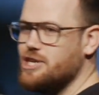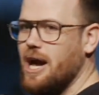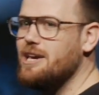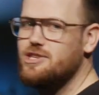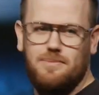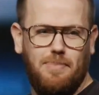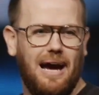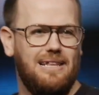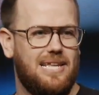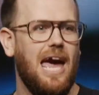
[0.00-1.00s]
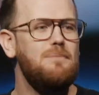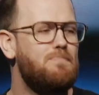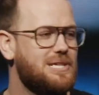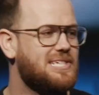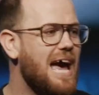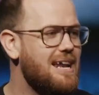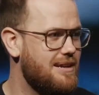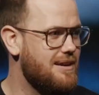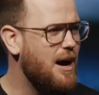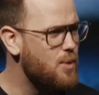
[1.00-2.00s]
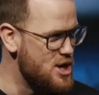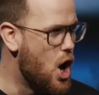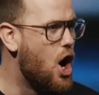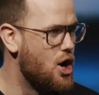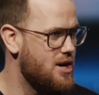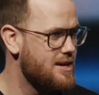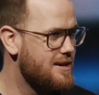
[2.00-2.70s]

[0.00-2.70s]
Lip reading: changed it by 10%, I would know.